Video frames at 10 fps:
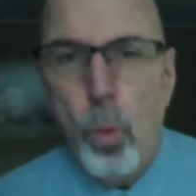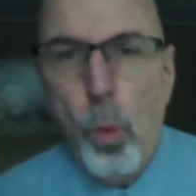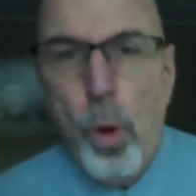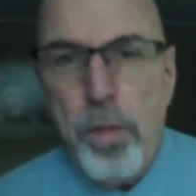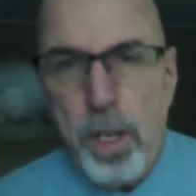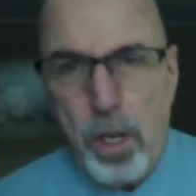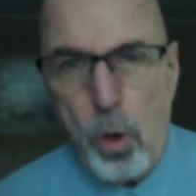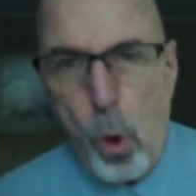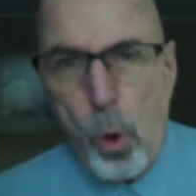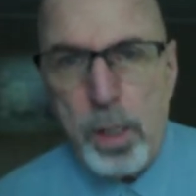within an
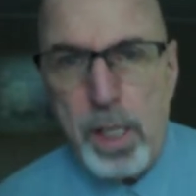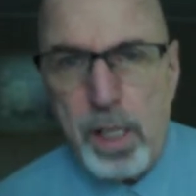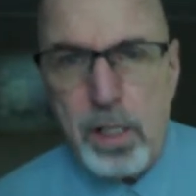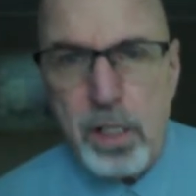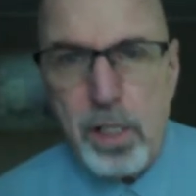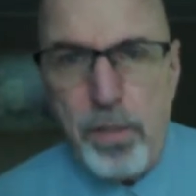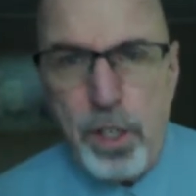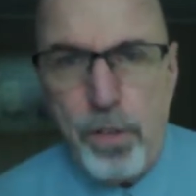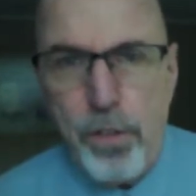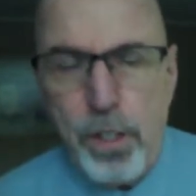audience of
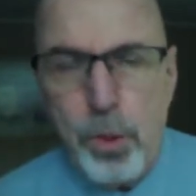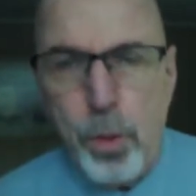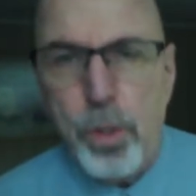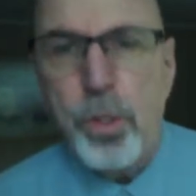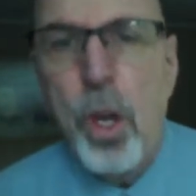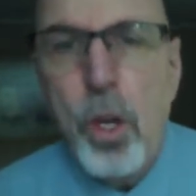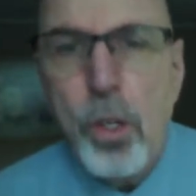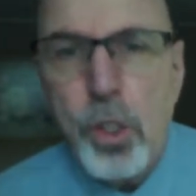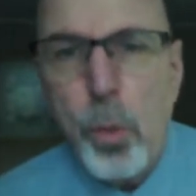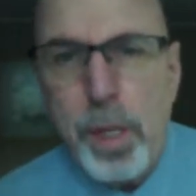individuals.
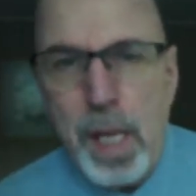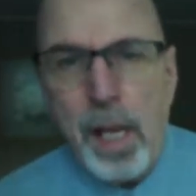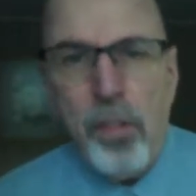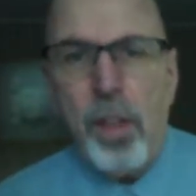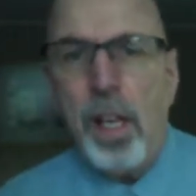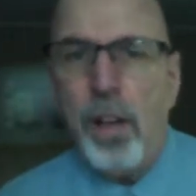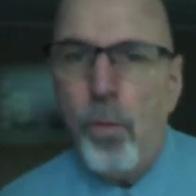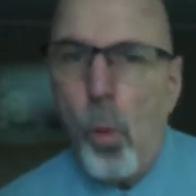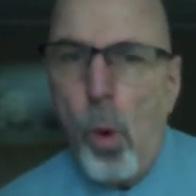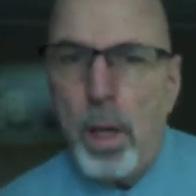So when they think of
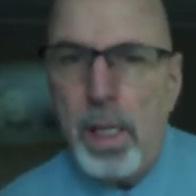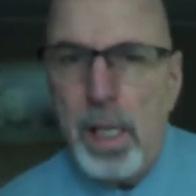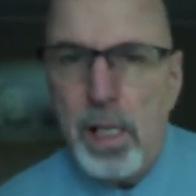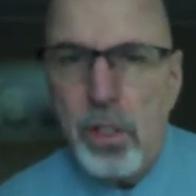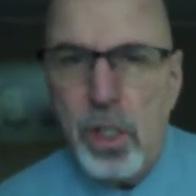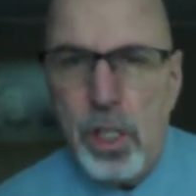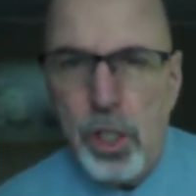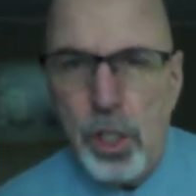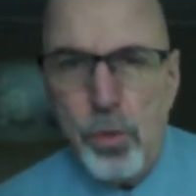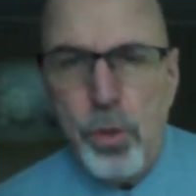what it is that
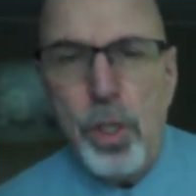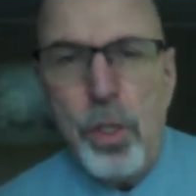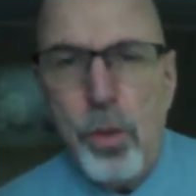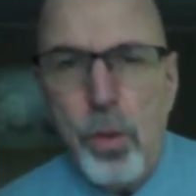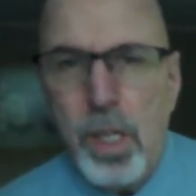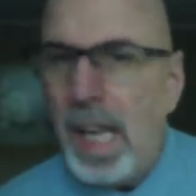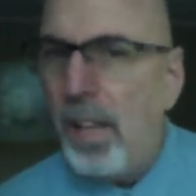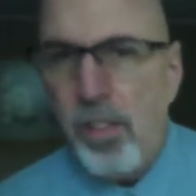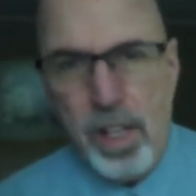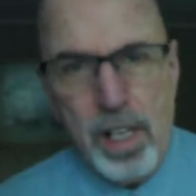you do, they
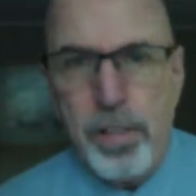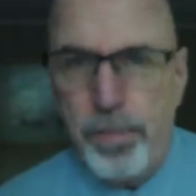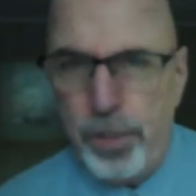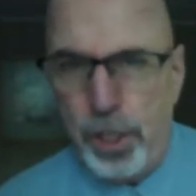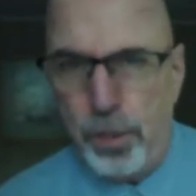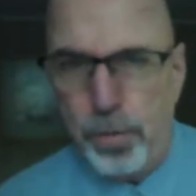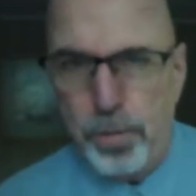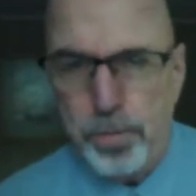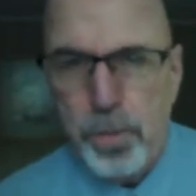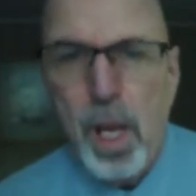think of
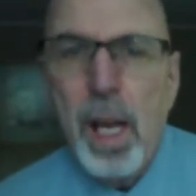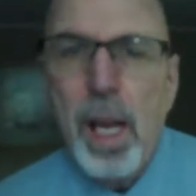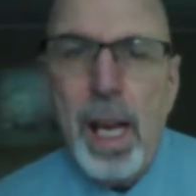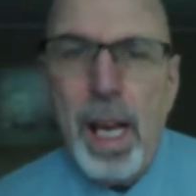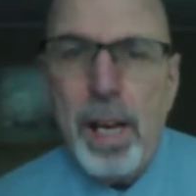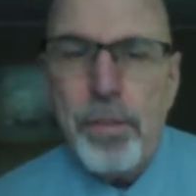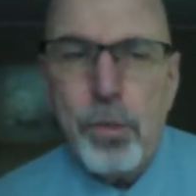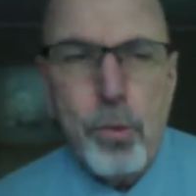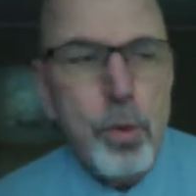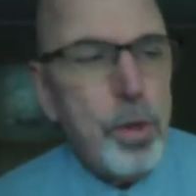you. After
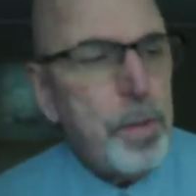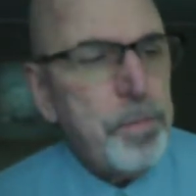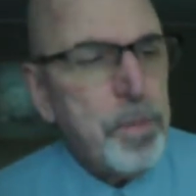all,